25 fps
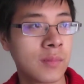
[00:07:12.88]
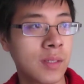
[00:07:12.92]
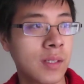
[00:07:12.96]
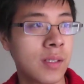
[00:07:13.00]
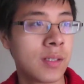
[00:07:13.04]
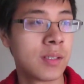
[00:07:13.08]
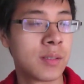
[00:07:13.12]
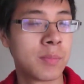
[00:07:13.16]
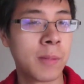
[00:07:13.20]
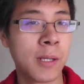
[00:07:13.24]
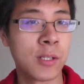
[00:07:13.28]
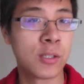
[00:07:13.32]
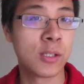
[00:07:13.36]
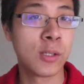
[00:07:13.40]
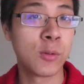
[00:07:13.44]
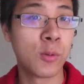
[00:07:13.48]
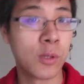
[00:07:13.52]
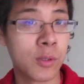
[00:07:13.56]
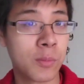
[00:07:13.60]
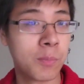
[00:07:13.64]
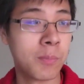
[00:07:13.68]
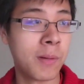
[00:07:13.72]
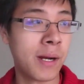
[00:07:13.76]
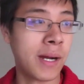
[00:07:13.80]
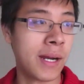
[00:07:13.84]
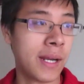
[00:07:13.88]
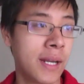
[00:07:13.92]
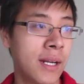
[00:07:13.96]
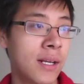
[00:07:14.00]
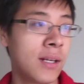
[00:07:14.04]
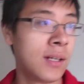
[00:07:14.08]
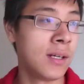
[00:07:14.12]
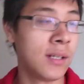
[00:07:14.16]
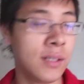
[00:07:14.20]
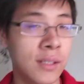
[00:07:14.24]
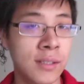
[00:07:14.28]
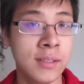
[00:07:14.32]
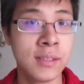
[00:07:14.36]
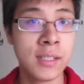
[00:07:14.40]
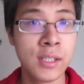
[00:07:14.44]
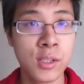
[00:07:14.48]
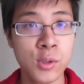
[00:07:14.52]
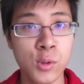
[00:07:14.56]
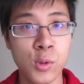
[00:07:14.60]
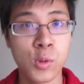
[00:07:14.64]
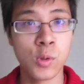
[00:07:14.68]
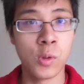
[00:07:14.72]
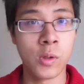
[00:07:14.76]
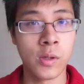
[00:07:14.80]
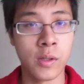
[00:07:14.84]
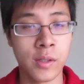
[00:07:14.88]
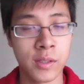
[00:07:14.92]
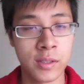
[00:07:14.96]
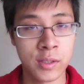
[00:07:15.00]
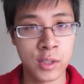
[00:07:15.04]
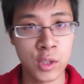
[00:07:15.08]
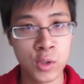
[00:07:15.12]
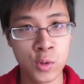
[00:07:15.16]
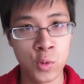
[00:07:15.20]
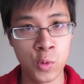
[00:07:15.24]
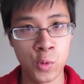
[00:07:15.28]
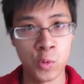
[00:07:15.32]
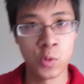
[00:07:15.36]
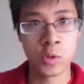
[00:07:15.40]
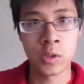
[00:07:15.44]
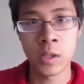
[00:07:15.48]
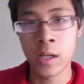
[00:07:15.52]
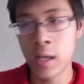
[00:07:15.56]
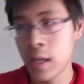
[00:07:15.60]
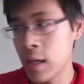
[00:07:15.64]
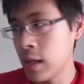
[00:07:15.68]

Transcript: especially with my little sisters,